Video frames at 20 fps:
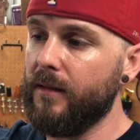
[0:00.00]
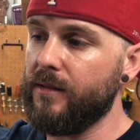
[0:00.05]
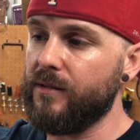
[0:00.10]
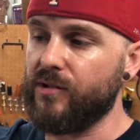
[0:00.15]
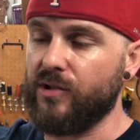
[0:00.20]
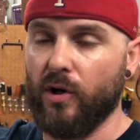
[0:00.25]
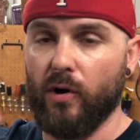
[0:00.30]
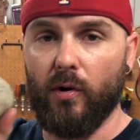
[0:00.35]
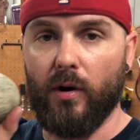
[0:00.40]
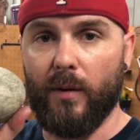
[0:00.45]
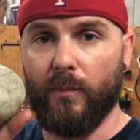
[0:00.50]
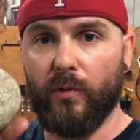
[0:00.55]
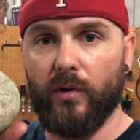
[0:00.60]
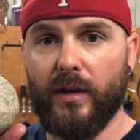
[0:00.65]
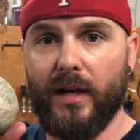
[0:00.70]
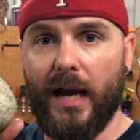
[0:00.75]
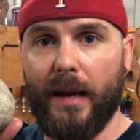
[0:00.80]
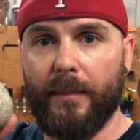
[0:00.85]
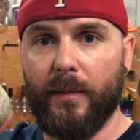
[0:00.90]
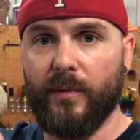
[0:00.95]
So I'm
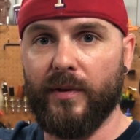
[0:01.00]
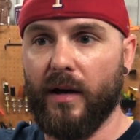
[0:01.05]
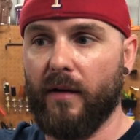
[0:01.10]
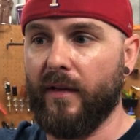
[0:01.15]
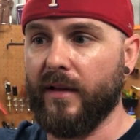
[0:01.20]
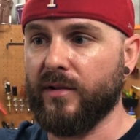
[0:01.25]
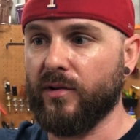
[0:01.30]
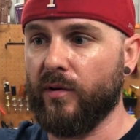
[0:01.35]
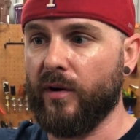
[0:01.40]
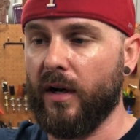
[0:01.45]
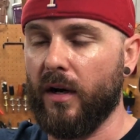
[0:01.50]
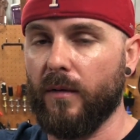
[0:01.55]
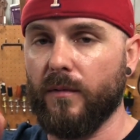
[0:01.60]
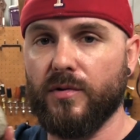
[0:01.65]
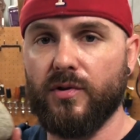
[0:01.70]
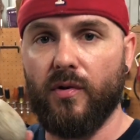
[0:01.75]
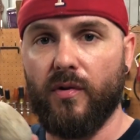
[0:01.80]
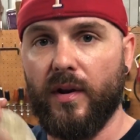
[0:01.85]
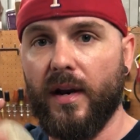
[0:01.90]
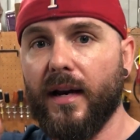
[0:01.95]
really happy with how that turned out.
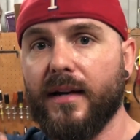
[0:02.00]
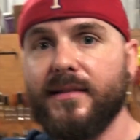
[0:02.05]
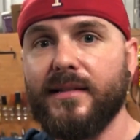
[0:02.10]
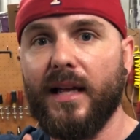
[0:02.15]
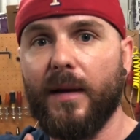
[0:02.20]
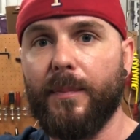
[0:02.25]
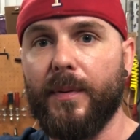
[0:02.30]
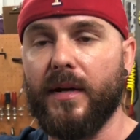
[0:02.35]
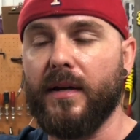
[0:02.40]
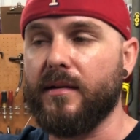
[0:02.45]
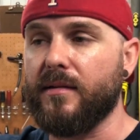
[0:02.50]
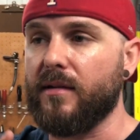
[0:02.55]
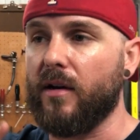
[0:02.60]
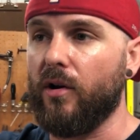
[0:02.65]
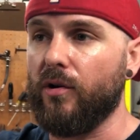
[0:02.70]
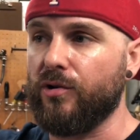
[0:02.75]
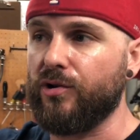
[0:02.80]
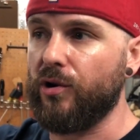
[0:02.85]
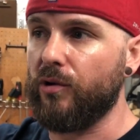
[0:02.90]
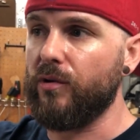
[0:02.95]
So the next step is
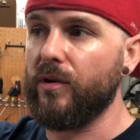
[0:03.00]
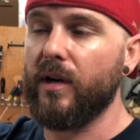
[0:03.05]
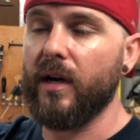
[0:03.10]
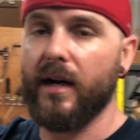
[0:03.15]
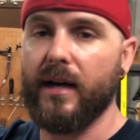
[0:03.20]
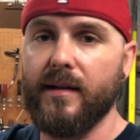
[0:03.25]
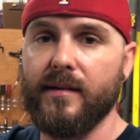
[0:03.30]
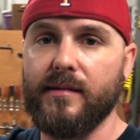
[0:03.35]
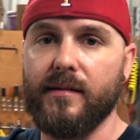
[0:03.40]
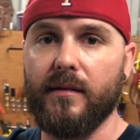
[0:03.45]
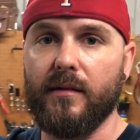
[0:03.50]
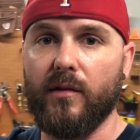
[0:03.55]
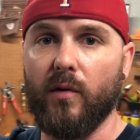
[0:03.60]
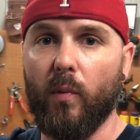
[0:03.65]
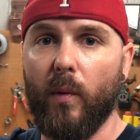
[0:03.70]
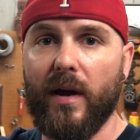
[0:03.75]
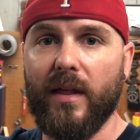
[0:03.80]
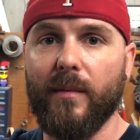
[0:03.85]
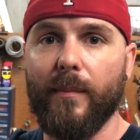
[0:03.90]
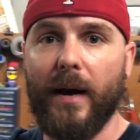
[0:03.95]
I'll show you guys
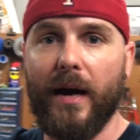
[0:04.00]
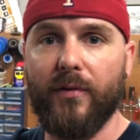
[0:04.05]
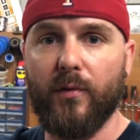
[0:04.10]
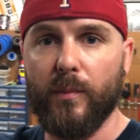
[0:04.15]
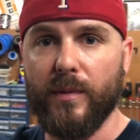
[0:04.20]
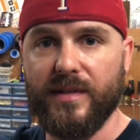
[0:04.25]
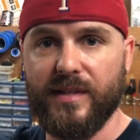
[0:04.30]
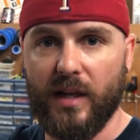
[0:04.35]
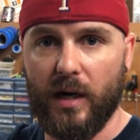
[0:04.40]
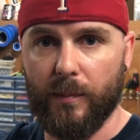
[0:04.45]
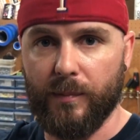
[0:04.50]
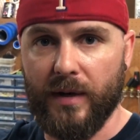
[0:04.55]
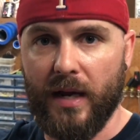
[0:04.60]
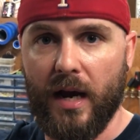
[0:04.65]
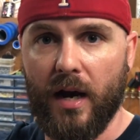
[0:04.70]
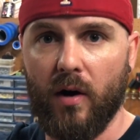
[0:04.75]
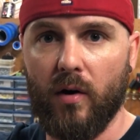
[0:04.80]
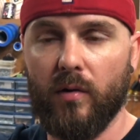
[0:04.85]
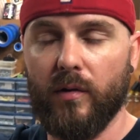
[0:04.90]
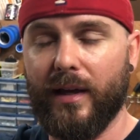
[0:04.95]
the way the bathroom is set up
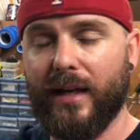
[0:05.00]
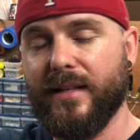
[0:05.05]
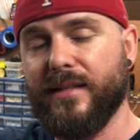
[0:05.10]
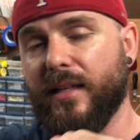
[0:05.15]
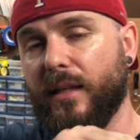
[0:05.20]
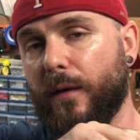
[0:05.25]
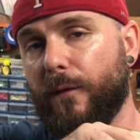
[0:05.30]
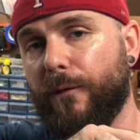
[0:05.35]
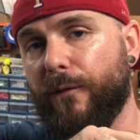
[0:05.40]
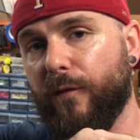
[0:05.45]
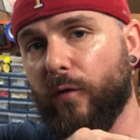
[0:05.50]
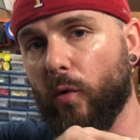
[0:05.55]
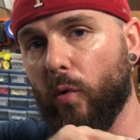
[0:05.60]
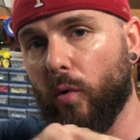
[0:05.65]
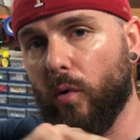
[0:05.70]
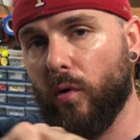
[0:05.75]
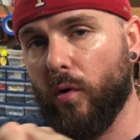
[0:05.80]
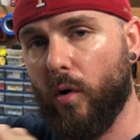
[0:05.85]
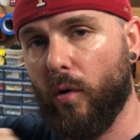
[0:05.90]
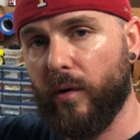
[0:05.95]
now. Like I said, the
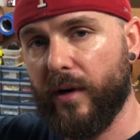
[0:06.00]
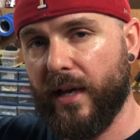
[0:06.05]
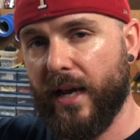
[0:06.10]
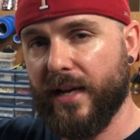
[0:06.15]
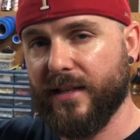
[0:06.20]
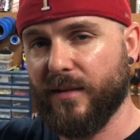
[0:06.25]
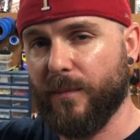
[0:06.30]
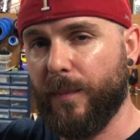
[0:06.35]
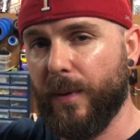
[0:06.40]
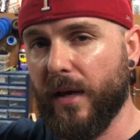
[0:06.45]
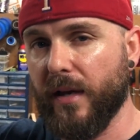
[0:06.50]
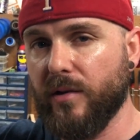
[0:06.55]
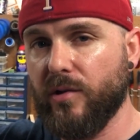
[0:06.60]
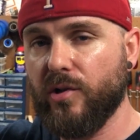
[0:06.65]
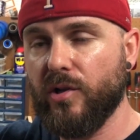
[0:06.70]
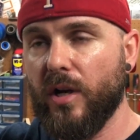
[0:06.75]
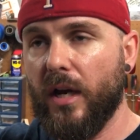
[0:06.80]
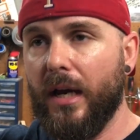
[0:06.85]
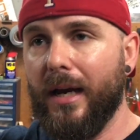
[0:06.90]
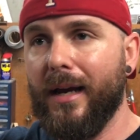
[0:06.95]
floor already has a
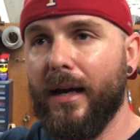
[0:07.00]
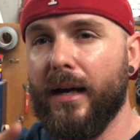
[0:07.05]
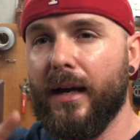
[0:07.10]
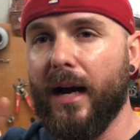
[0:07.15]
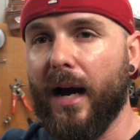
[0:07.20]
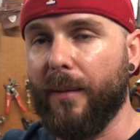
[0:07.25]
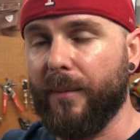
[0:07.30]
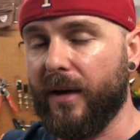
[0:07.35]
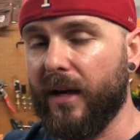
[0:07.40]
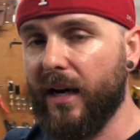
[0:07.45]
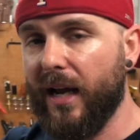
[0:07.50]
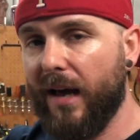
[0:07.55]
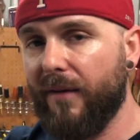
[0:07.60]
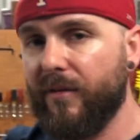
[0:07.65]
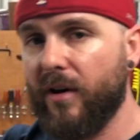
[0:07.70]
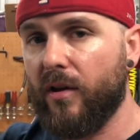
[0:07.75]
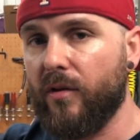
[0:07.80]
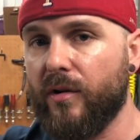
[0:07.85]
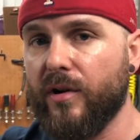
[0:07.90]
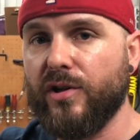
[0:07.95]
pitch. I'm gonna
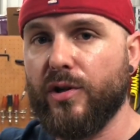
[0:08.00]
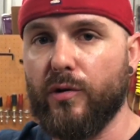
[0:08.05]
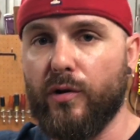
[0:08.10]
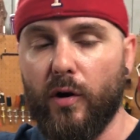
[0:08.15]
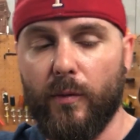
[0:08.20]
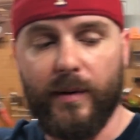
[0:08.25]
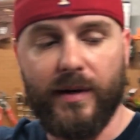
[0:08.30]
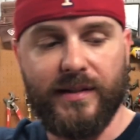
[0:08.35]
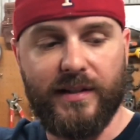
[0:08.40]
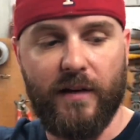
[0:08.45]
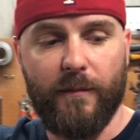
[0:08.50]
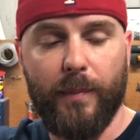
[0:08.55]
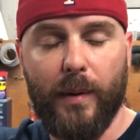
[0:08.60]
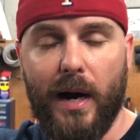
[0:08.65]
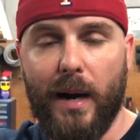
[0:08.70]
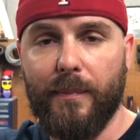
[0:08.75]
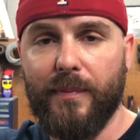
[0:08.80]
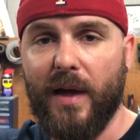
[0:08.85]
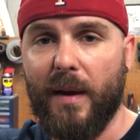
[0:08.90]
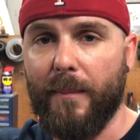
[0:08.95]
have another issue though because I
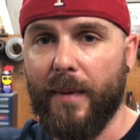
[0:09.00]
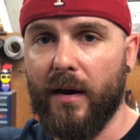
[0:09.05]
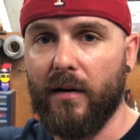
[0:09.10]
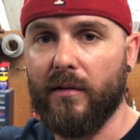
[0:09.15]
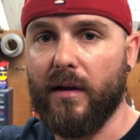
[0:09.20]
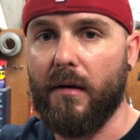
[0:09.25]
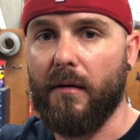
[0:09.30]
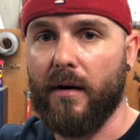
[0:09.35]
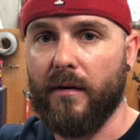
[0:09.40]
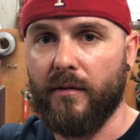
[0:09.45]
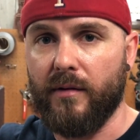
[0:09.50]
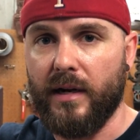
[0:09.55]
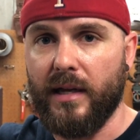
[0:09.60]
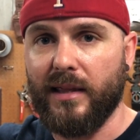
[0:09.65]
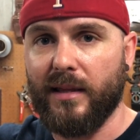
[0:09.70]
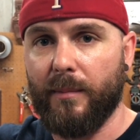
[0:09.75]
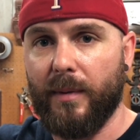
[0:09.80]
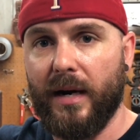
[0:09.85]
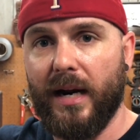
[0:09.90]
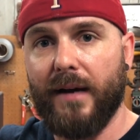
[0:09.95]
popped that metal out
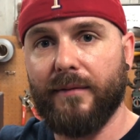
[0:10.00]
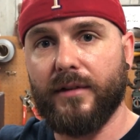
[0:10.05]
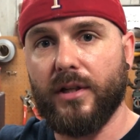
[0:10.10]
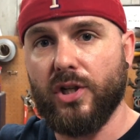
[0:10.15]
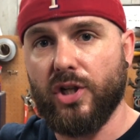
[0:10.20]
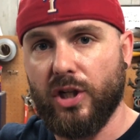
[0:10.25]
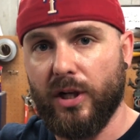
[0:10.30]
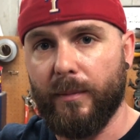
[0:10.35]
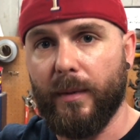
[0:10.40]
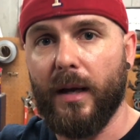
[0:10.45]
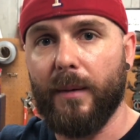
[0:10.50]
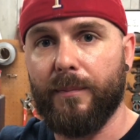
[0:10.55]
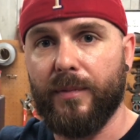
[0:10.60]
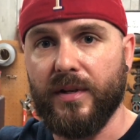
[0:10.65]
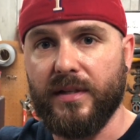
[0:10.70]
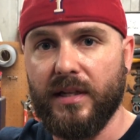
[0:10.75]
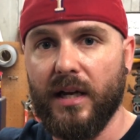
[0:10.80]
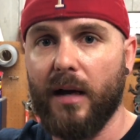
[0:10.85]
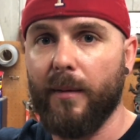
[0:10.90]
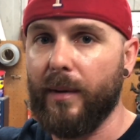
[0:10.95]
underneath. I'm gonna have to shim up
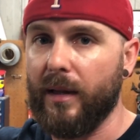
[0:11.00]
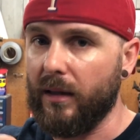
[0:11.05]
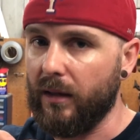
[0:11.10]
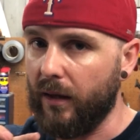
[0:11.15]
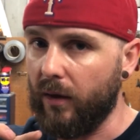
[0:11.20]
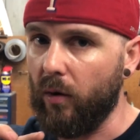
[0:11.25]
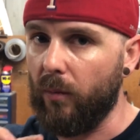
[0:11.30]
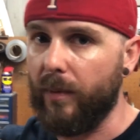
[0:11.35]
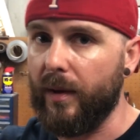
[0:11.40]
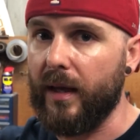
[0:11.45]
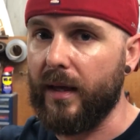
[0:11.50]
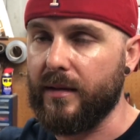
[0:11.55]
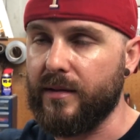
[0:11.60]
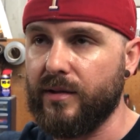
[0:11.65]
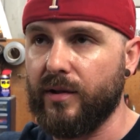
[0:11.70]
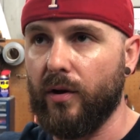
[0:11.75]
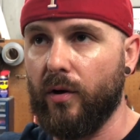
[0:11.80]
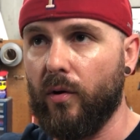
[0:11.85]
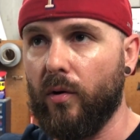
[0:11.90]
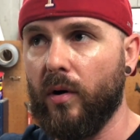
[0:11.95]
the tub a little bit.
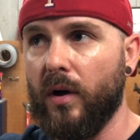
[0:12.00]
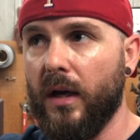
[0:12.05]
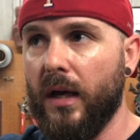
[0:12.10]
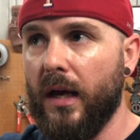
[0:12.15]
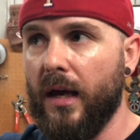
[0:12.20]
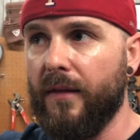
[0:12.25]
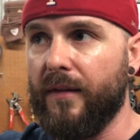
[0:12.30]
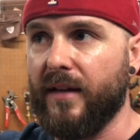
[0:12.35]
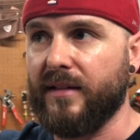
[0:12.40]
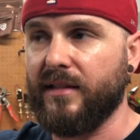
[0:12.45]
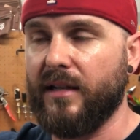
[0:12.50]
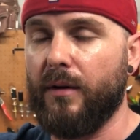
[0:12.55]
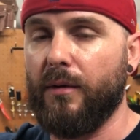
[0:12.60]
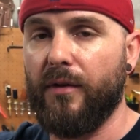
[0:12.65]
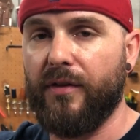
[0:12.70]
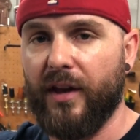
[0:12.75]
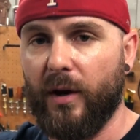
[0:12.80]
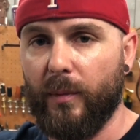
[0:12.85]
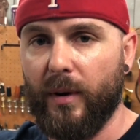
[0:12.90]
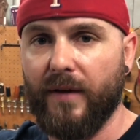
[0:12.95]
So that's
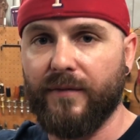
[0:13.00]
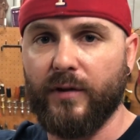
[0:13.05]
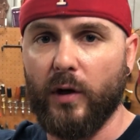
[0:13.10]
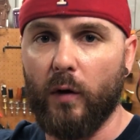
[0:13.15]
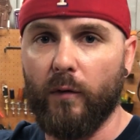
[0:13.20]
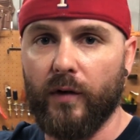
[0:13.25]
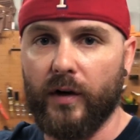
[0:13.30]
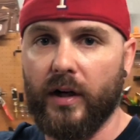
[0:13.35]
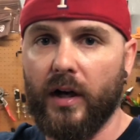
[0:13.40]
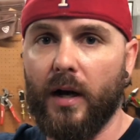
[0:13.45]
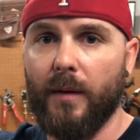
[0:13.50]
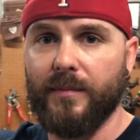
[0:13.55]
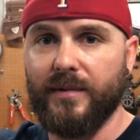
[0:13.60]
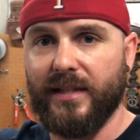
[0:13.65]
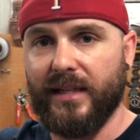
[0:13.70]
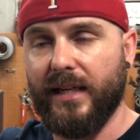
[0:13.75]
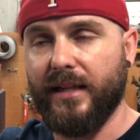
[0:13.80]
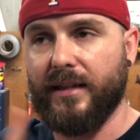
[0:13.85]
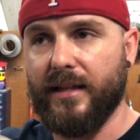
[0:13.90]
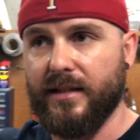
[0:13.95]
another thing we have to overcome
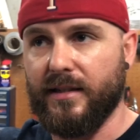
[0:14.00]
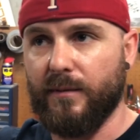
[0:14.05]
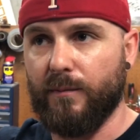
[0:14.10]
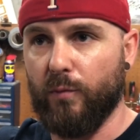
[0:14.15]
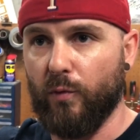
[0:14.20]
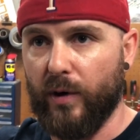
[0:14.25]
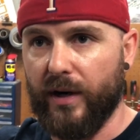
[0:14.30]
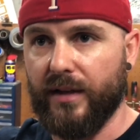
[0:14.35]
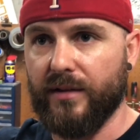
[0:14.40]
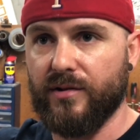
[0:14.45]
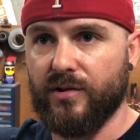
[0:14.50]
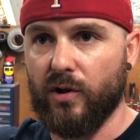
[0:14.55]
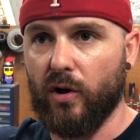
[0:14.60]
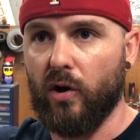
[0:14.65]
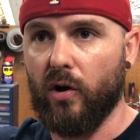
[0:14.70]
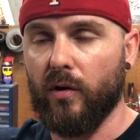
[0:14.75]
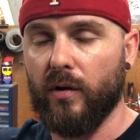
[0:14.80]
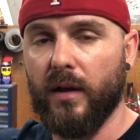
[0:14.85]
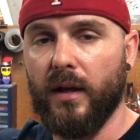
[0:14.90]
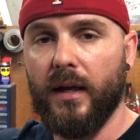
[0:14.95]
to get this
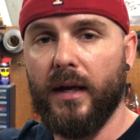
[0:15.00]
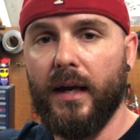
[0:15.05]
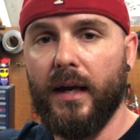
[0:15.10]
reinstalled.